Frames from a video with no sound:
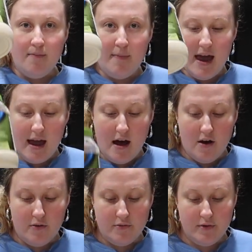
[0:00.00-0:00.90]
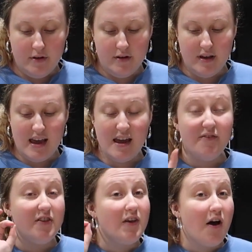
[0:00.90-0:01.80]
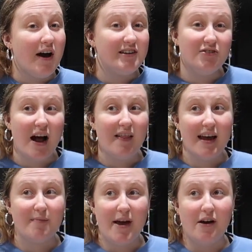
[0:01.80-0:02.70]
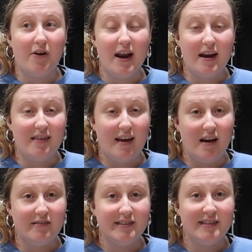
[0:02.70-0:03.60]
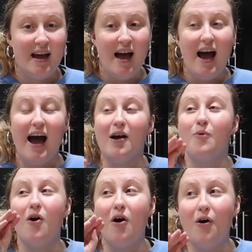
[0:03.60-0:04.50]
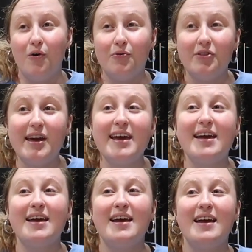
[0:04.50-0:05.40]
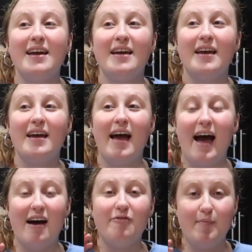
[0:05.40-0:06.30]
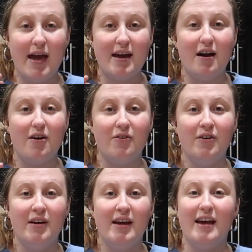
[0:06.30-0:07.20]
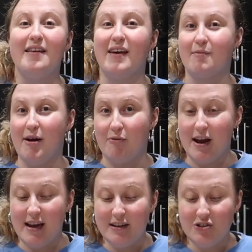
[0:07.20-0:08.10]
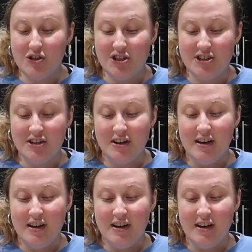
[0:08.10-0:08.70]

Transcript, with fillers: mayo, even though I do not like mayo on anything else. I will only have mayo in like my ranch,